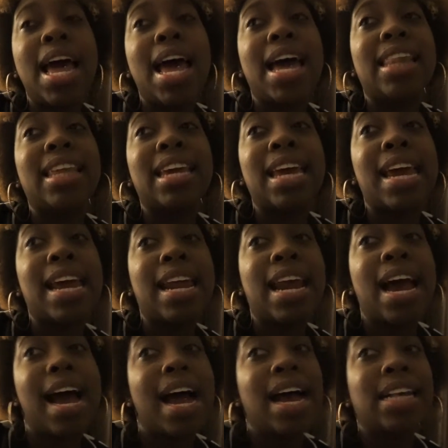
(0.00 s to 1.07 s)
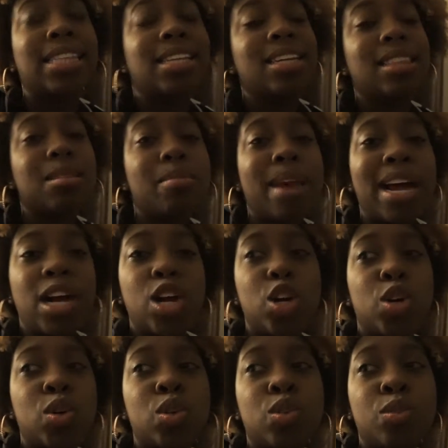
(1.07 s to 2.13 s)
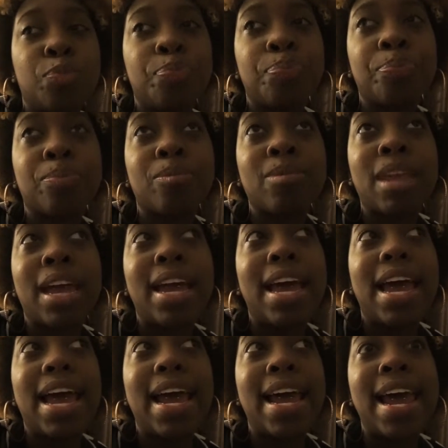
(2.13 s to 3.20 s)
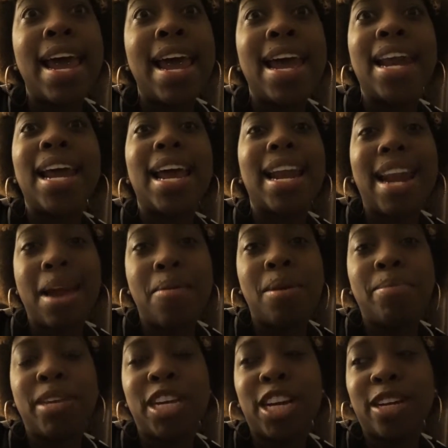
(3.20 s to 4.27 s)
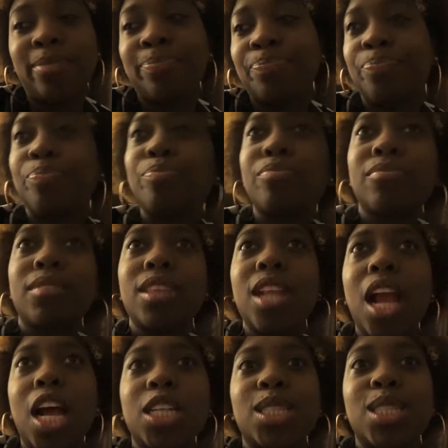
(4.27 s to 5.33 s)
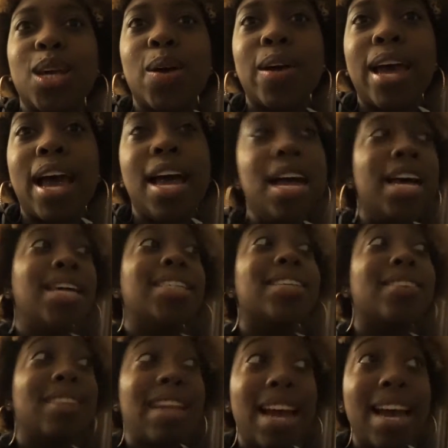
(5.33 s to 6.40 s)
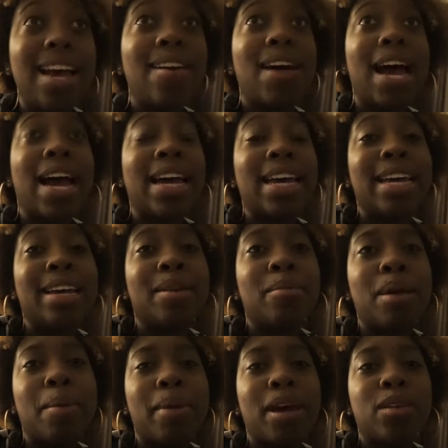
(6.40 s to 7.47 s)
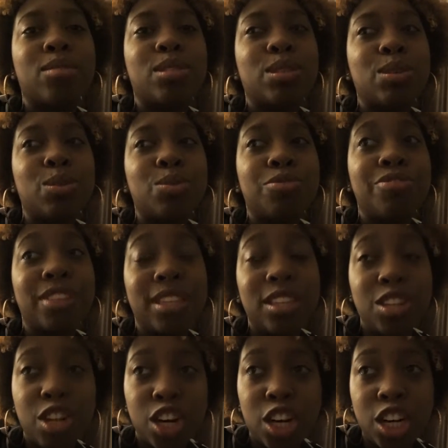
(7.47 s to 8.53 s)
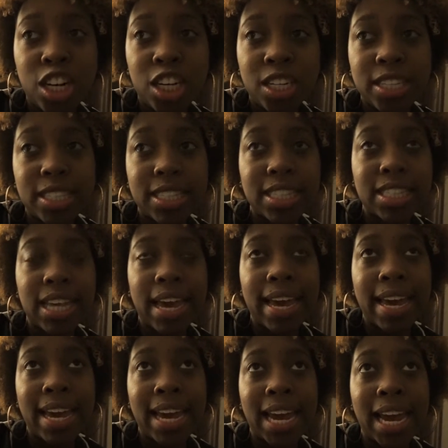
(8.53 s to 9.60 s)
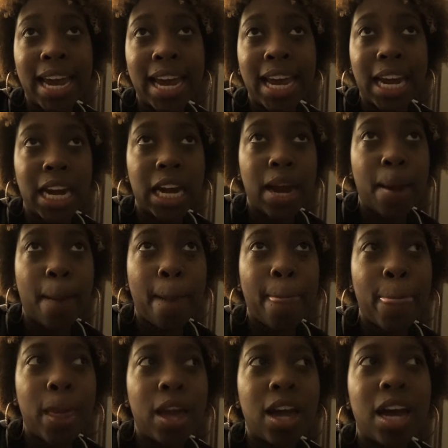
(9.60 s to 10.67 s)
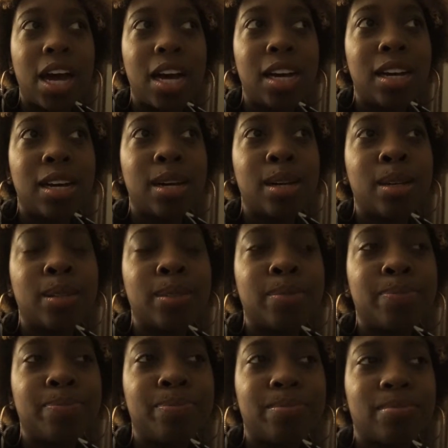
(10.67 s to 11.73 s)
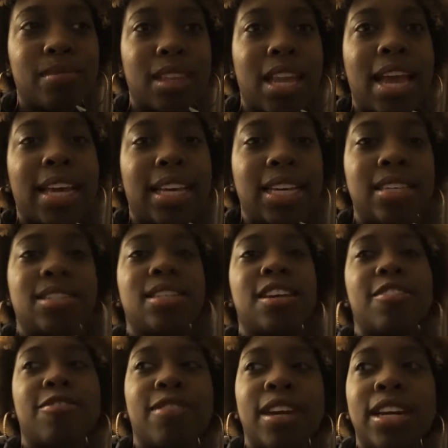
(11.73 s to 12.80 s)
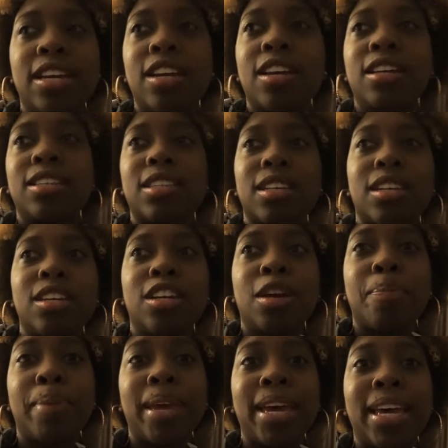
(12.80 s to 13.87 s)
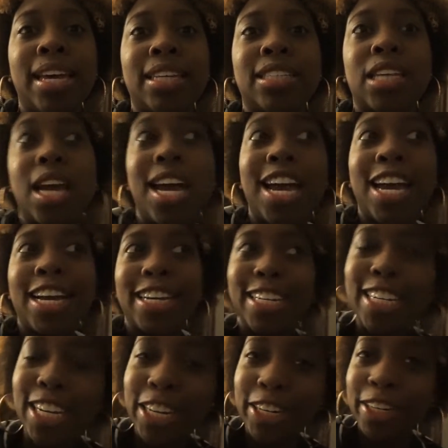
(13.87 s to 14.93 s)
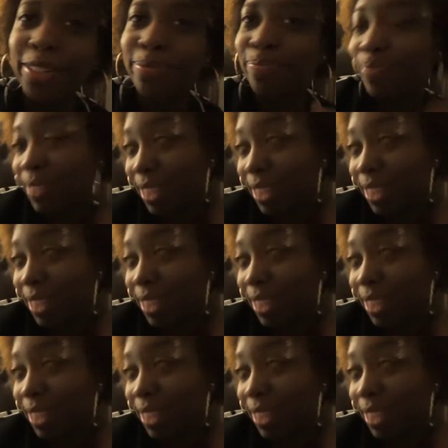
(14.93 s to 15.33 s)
and then I took them back home, and now I'm here. So yeah, so now I am about to feed the dogs and like get stuff ready to cook Bae's dinner.